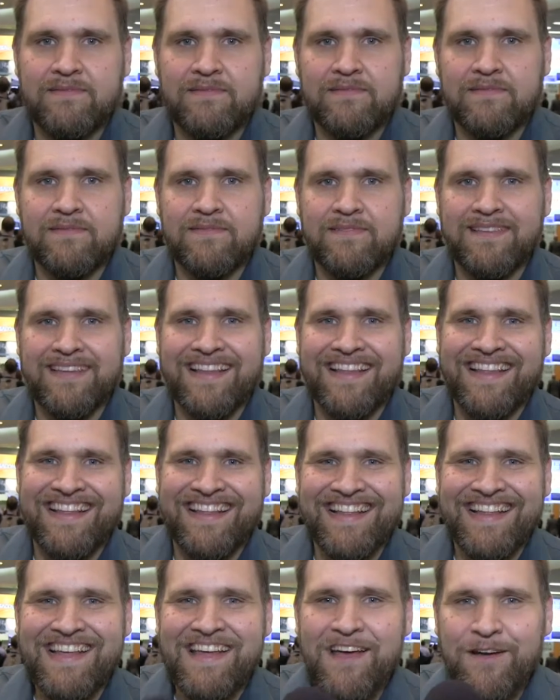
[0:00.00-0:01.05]
I'm speaking
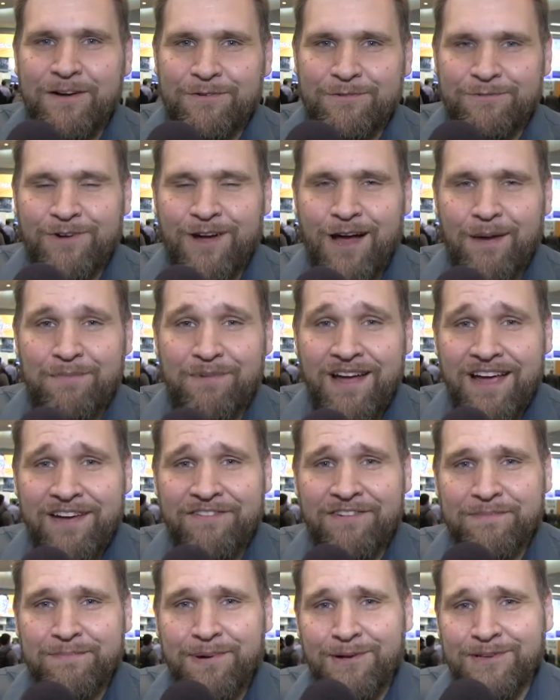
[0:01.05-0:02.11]
with Robb Reck
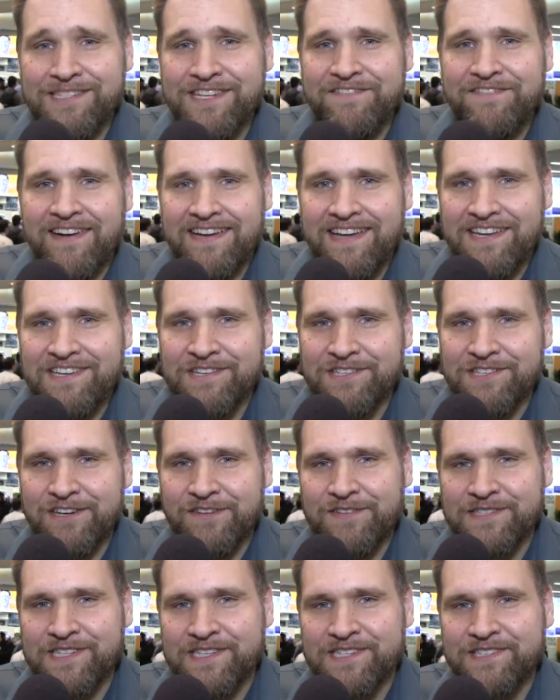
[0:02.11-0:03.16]
from Pulte Financial
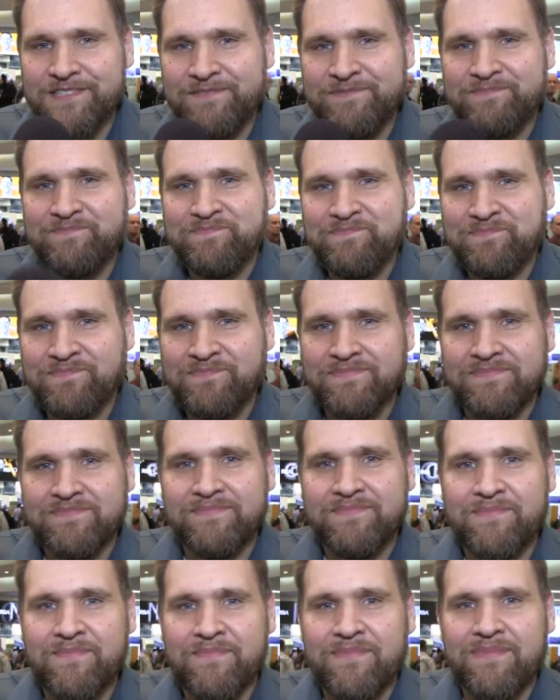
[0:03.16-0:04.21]
Services.
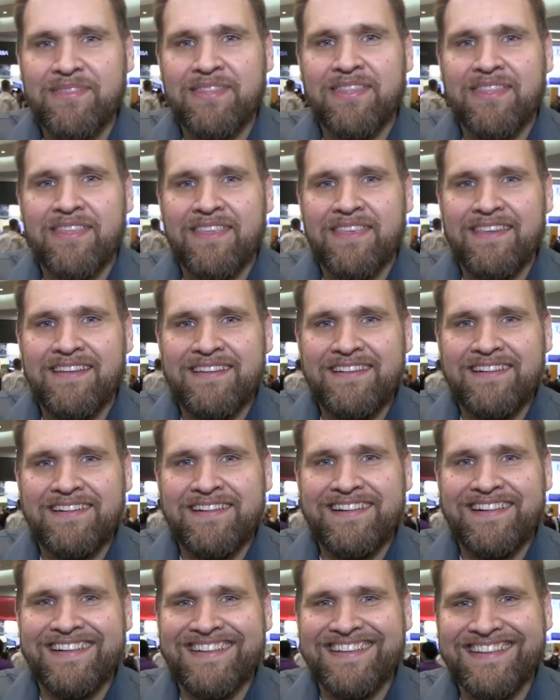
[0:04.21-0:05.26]
Robb,
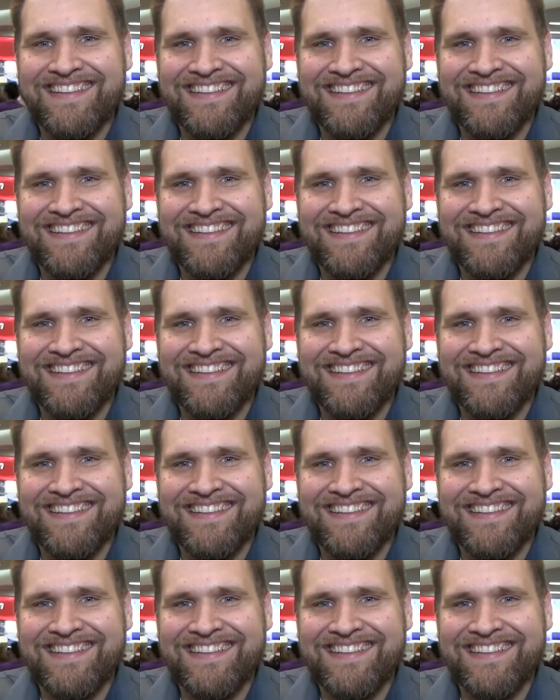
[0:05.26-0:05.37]
the